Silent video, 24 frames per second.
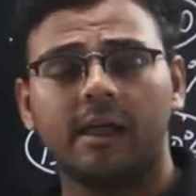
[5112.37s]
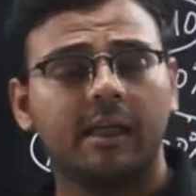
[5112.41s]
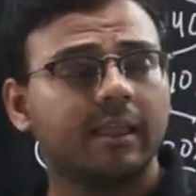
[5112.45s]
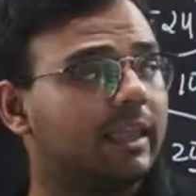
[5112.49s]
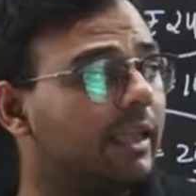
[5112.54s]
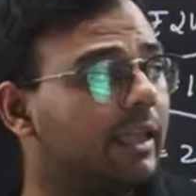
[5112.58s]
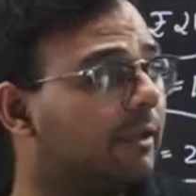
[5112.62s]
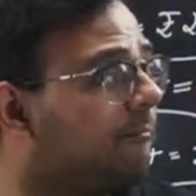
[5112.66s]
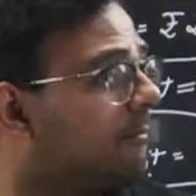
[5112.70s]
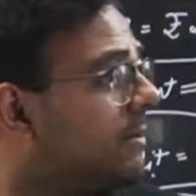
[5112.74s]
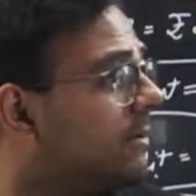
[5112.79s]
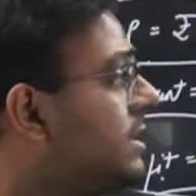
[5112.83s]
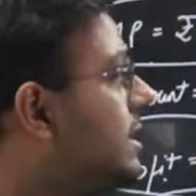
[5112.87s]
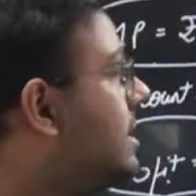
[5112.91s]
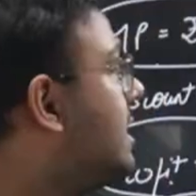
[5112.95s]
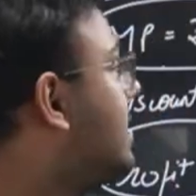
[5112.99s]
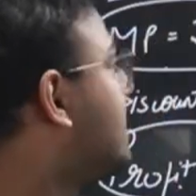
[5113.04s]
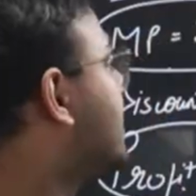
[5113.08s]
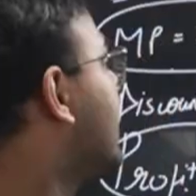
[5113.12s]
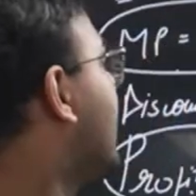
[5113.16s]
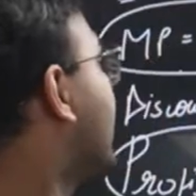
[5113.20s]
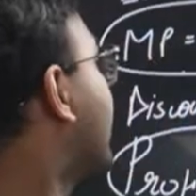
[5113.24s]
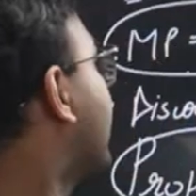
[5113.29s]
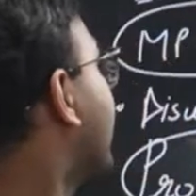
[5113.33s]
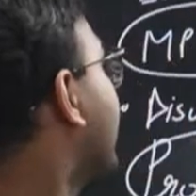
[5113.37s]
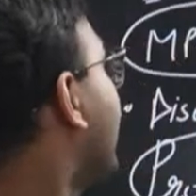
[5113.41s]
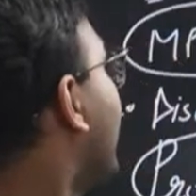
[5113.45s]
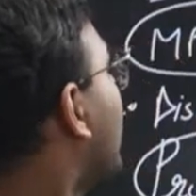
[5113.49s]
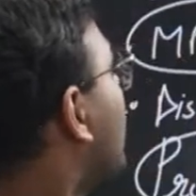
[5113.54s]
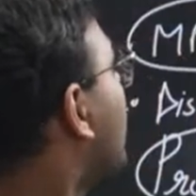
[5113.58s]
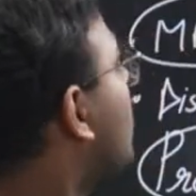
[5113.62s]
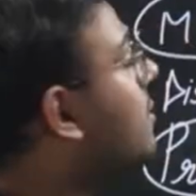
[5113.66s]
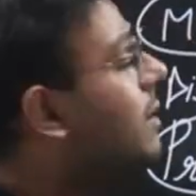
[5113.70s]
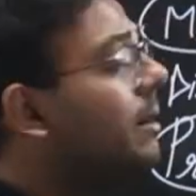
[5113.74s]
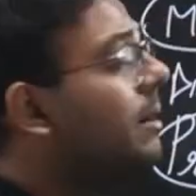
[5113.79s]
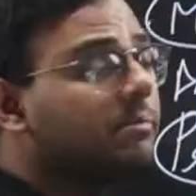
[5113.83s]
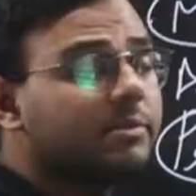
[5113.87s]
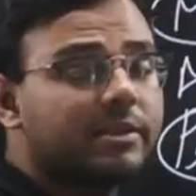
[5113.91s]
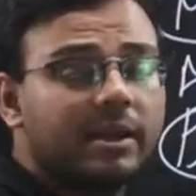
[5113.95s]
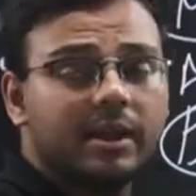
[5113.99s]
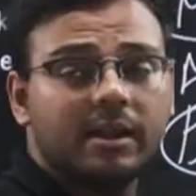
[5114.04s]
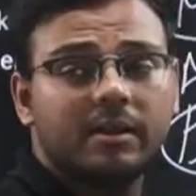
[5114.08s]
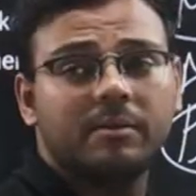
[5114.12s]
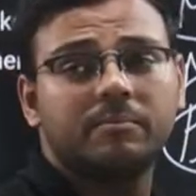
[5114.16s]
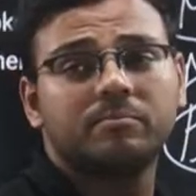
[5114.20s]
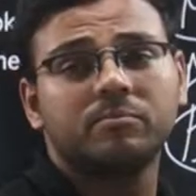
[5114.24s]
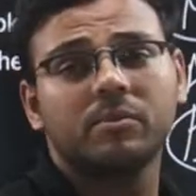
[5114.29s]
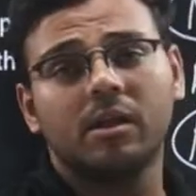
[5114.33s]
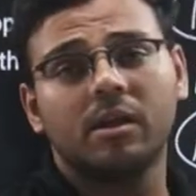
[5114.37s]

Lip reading: Keep visiting the Cracku website.